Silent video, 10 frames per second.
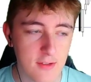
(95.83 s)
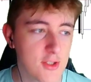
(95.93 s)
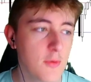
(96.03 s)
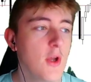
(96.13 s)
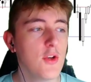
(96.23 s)

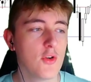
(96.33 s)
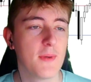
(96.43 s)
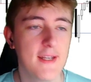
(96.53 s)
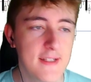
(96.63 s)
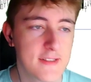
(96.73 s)
So
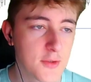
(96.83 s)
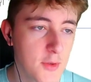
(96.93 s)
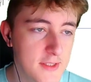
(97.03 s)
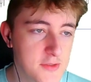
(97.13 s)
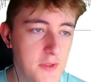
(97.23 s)
normally in these
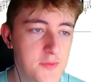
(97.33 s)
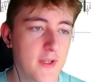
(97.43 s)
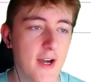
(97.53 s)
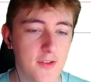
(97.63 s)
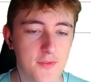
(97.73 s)
liquidity sweeps, we
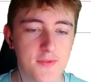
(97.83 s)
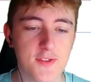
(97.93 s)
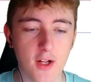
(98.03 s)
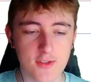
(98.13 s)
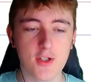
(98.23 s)
kind of
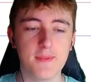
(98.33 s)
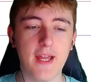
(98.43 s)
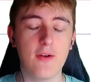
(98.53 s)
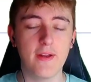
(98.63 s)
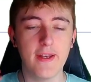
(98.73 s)
start to come
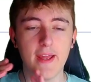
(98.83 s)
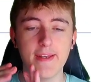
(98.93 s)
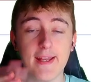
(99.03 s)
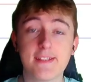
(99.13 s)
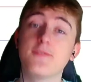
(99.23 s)
down in a
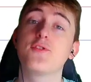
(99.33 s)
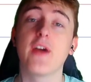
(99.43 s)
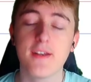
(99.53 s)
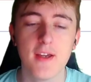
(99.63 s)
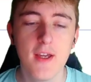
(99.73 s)
negative
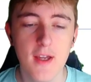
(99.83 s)
trend.